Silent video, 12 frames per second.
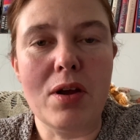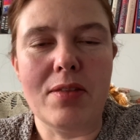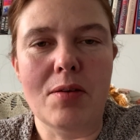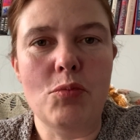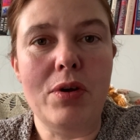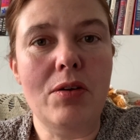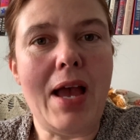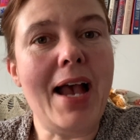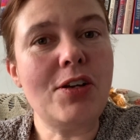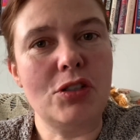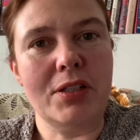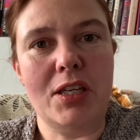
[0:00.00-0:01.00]
of them when
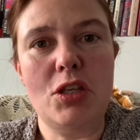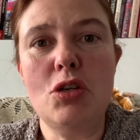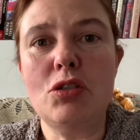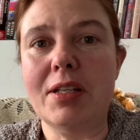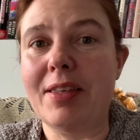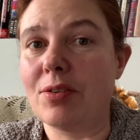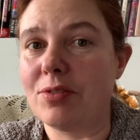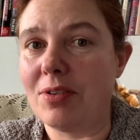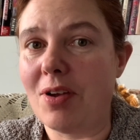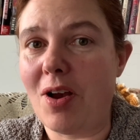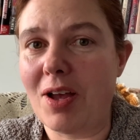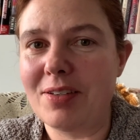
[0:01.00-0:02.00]
actually usually there's
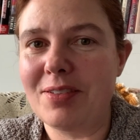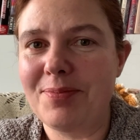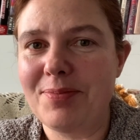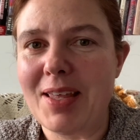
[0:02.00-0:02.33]
not.